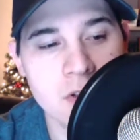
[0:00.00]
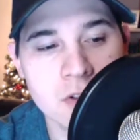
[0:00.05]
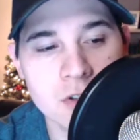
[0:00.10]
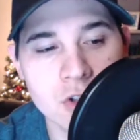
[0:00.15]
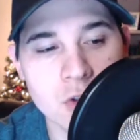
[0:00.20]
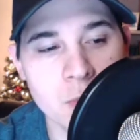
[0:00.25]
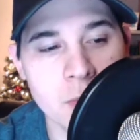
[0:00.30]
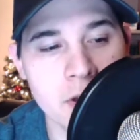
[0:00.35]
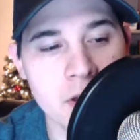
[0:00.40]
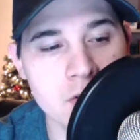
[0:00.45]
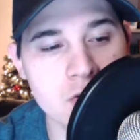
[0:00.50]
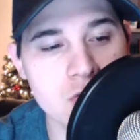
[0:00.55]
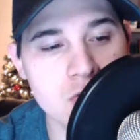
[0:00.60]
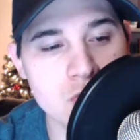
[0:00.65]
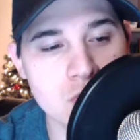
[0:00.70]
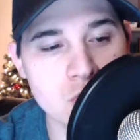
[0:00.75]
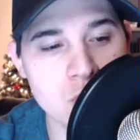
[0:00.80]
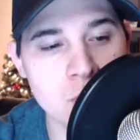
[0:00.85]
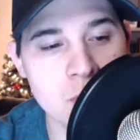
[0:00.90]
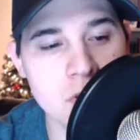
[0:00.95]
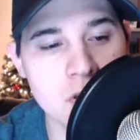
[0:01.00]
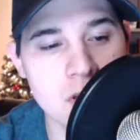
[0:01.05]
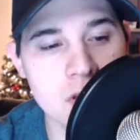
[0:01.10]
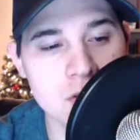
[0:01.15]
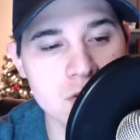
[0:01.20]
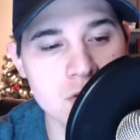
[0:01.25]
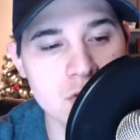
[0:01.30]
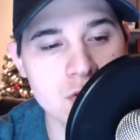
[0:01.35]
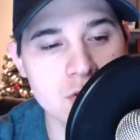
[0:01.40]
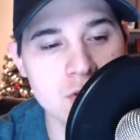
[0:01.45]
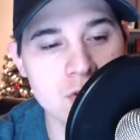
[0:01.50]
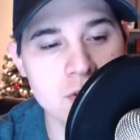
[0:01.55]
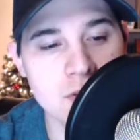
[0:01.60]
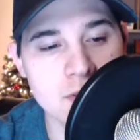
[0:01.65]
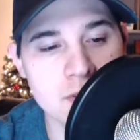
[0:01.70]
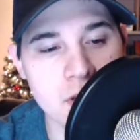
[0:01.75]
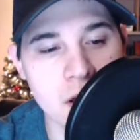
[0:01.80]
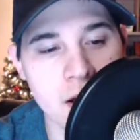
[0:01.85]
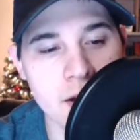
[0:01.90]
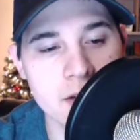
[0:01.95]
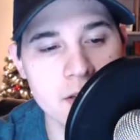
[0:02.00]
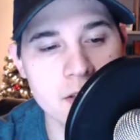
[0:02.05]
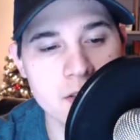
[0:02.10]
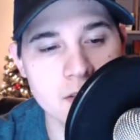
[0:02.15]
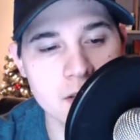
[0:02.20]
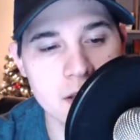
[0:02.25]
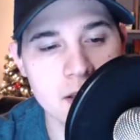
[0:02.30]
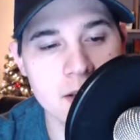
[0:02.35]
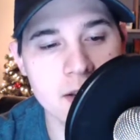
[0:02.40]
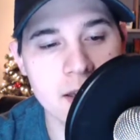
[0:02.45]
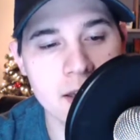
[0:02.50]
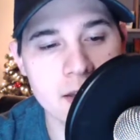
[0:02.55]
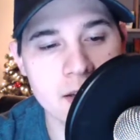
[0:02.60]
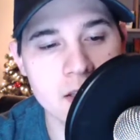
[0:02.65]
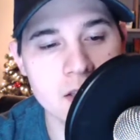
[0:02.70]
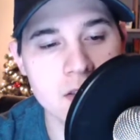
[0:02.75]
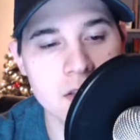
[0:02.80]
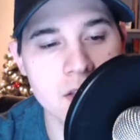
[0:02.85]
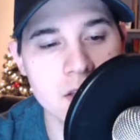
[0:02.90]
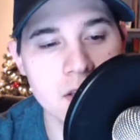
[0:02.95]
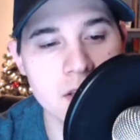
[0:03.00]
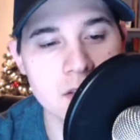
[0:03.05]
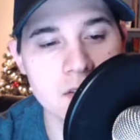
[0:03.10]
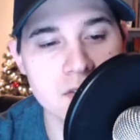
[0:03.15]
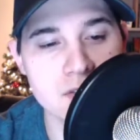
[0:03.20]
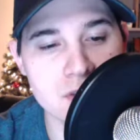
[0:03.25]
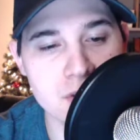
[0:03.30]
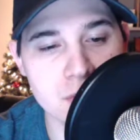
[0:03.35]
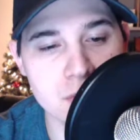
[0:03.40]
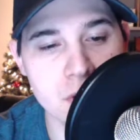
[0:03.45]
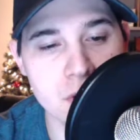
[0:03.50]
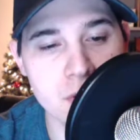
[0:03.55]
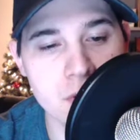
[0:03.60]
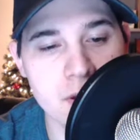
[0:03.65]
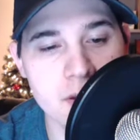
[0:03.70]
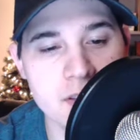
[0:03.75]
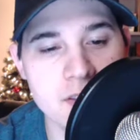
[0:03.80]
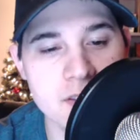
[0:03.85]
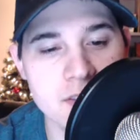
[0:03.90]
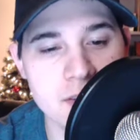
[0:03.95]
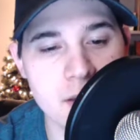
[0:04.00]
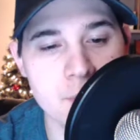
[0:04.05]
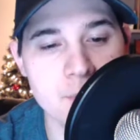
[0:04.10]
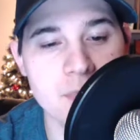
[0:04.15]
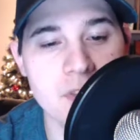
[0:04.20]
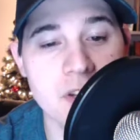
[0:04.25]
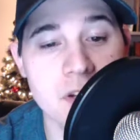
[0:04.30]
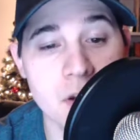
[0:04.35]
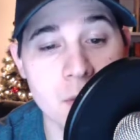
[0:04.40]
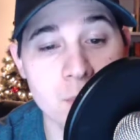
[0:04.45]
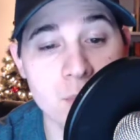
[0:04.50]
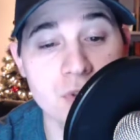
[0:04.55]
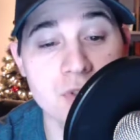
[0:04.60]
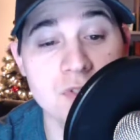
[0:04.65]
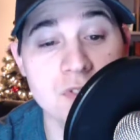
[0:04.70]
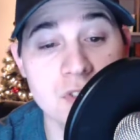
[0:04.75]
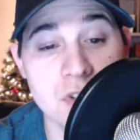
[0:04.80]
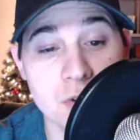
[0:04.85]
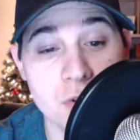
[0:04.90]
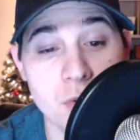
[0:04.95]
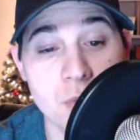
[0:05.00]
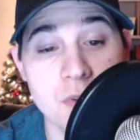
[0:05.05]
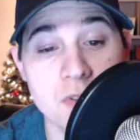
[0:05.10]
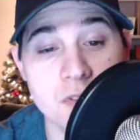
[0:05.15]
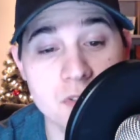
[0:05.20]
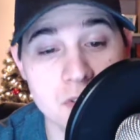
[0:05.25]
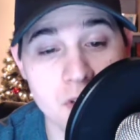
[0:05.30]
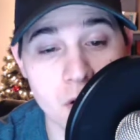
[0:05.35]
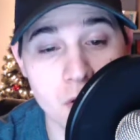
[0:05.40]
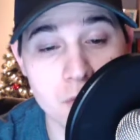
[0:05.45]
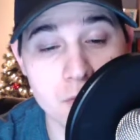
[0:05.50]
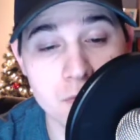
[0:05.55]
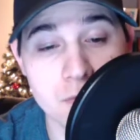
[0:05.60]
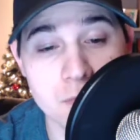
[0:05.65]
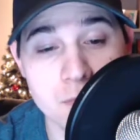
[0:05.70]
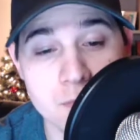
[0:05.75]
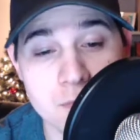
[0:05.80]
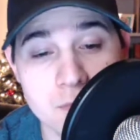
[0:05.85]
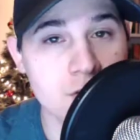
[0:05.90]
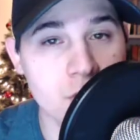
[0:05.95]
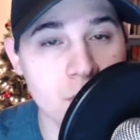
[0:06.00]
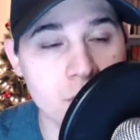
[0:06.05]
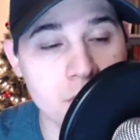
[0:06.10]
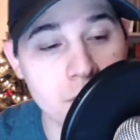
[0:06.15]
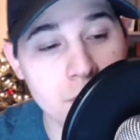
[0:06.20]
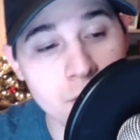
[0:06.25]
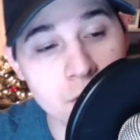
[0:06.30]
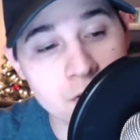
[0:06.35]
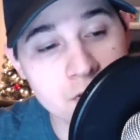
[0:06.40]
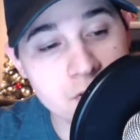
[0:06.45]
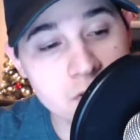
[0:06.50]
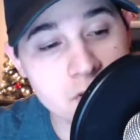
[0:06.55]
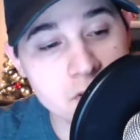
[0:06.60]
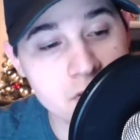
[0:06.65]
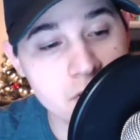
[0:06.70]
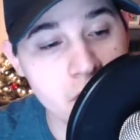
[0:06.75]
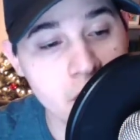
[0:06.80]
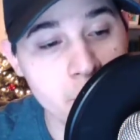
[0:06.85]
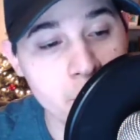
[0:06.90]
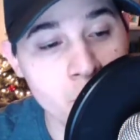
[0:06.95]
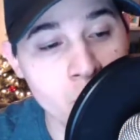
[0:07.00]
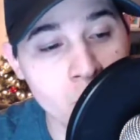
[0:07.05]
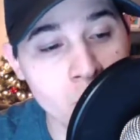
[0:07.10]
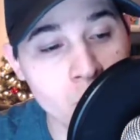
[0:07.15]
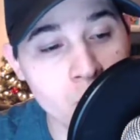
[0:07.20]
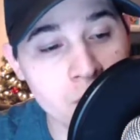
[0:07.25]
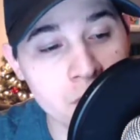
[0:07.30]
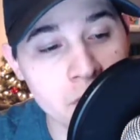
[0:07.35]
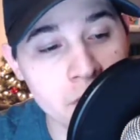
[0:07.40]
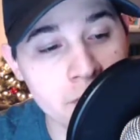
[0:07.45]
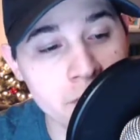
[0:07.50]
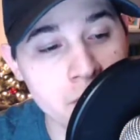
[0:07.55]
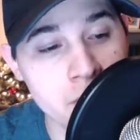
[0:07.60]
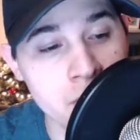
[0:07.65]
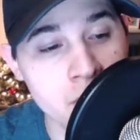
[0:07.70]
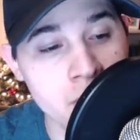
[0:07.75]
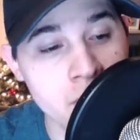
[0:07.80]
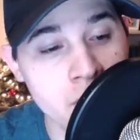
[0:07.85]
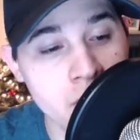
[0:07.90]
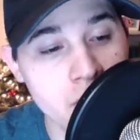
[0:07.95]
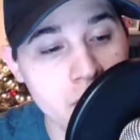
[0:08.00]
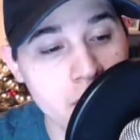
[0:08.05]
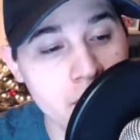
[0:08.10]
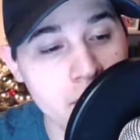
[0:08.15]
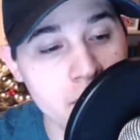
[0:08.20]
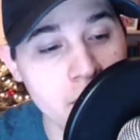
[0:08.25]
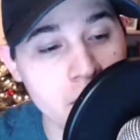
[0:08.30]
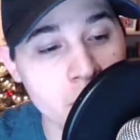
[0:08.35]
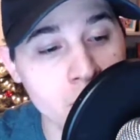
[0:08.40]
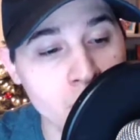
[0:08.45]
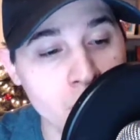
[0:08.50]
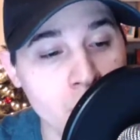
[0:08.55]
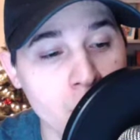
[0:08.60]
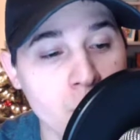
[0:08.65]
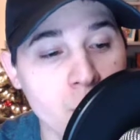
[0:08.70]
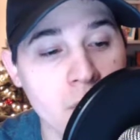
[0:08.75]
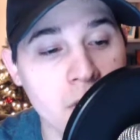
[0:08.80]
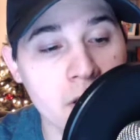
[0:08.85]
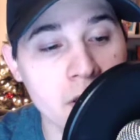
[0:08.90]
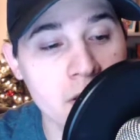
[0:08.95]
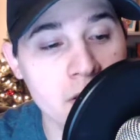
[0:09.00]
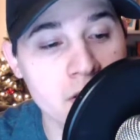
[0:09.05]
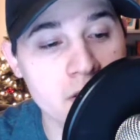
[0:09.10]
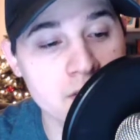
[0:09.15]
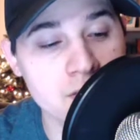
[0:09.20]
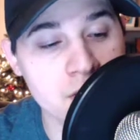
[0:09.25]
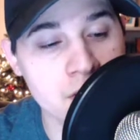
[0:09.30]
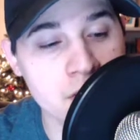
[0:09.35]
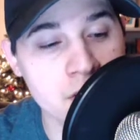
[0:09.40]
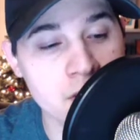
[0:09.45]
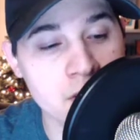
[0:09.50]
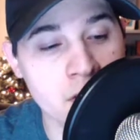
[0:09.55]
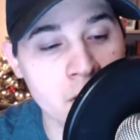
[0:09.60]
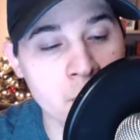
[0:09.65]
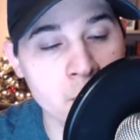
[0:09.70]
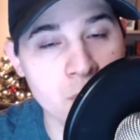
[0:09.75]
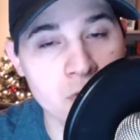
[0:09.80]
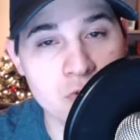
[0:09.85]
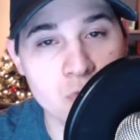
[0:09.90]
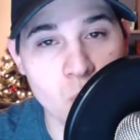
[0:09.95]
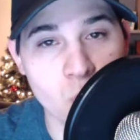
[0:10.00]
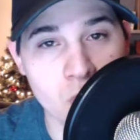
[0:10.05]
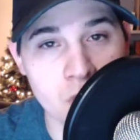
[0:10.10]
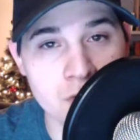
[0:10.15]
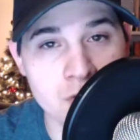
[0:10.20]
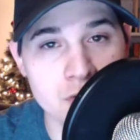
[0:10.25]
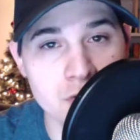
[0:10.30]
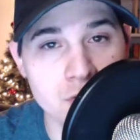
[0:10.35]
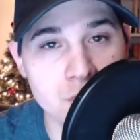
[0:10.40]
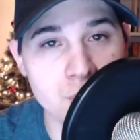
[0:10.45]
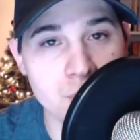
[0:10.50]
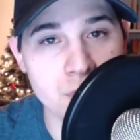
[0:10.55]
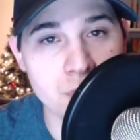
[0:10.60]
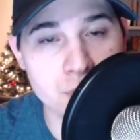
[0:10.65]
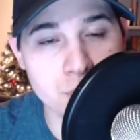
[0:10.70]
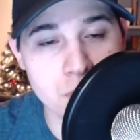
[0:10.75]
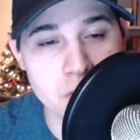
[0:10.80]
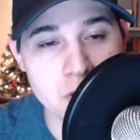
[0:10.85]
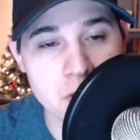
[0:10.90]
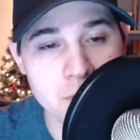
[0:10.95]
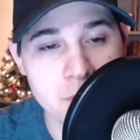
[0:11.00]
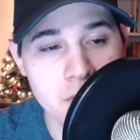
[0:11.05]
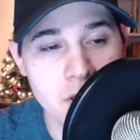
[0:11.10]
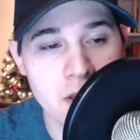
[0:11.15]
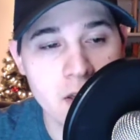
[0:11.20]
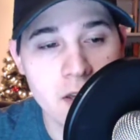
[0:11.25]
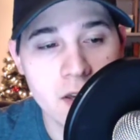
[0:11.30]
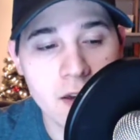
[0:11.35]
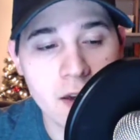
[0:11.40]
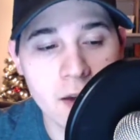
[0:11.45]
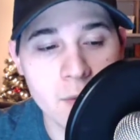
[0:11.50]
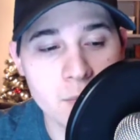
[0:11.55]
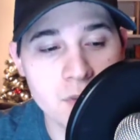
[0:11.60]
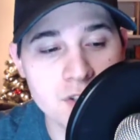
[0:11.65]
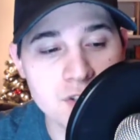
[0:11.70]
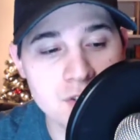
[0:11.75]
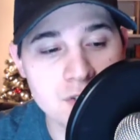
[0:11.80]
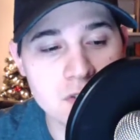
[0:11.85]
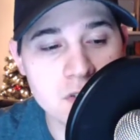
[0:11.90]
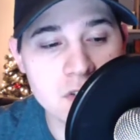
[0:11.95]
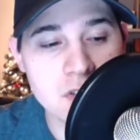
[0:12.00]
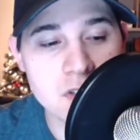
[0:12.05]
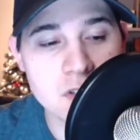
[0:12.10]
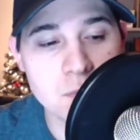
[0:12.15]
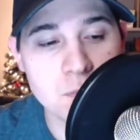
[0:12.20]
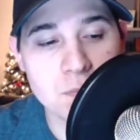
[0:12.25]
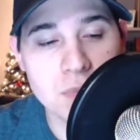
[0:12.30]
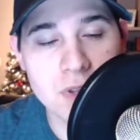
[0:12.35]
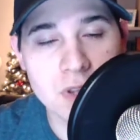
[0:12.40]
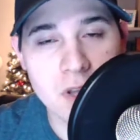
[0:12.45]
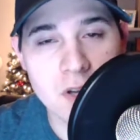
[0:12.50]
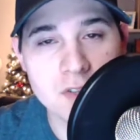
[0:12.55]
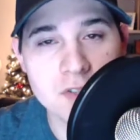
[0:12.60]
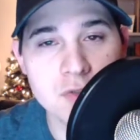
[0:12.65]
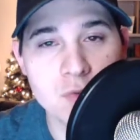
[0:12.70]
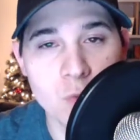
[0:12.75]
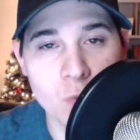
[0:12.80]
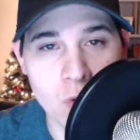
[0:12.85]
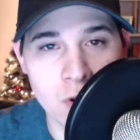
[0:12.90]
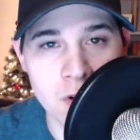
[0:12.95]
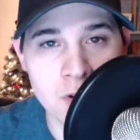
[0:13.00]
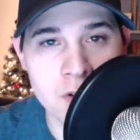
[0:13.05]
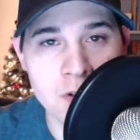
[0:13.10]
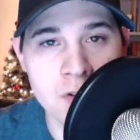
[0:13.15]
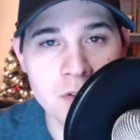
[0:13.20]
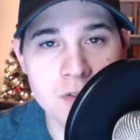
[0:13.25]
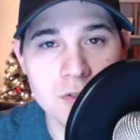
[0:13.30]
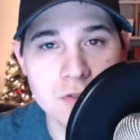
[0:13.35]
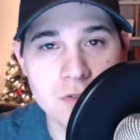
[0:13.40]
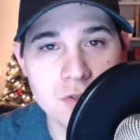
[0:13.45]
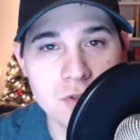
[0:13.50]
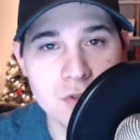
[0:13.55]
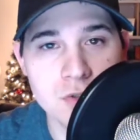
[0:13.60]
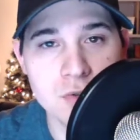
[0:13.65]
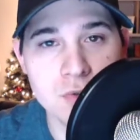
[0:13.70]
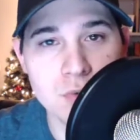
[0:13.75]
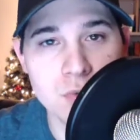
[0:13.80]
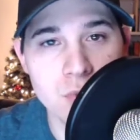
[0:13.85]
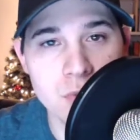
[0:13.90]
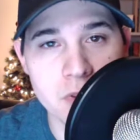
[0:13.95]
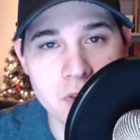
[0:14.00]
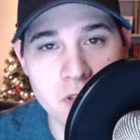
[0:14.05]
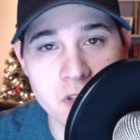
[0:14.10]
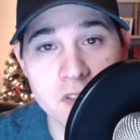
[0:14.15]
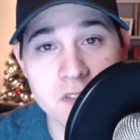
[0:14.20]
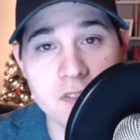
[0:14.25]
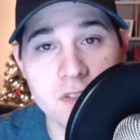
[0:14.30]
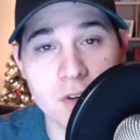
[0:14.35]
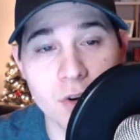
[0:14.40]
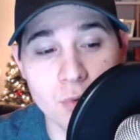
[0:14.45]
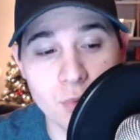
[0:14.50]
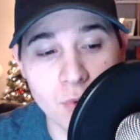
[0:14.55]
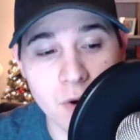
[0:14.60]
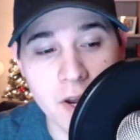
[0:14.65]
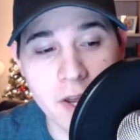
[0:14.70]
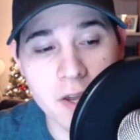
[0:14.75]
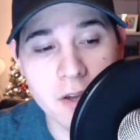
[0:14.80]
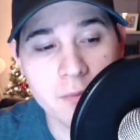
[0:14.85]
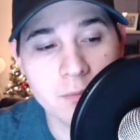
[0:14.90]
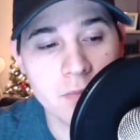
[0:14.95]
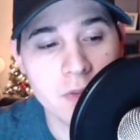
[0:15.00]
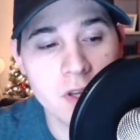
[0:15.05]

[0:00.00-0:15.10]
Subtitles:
You may assume the integer does not contain any leading 0 except the number 0 itself. So in the first example, we're given an input array containing the numbers 1, 2, and 3, and we just need to +1 to this array.